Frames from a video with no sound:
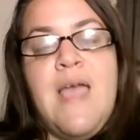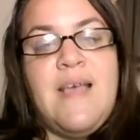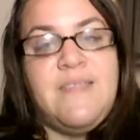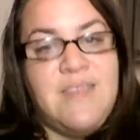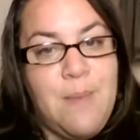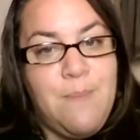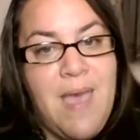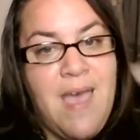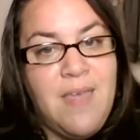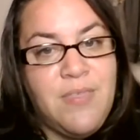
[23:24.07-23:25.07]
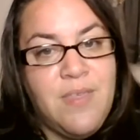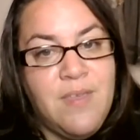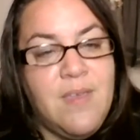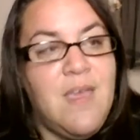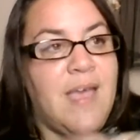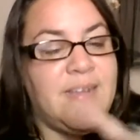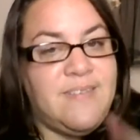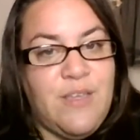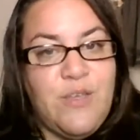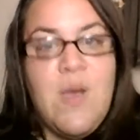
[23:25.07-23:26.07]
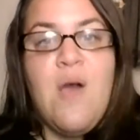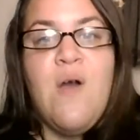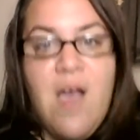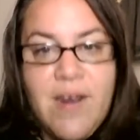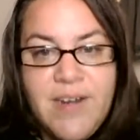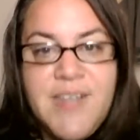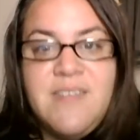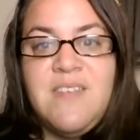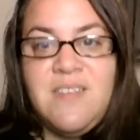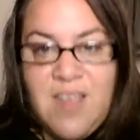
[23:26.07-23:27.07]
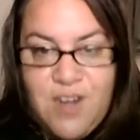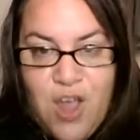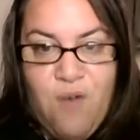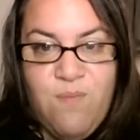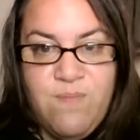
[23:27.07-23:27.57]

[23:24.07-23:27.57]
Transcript: As an empath, I can tell you how hard it is to say no.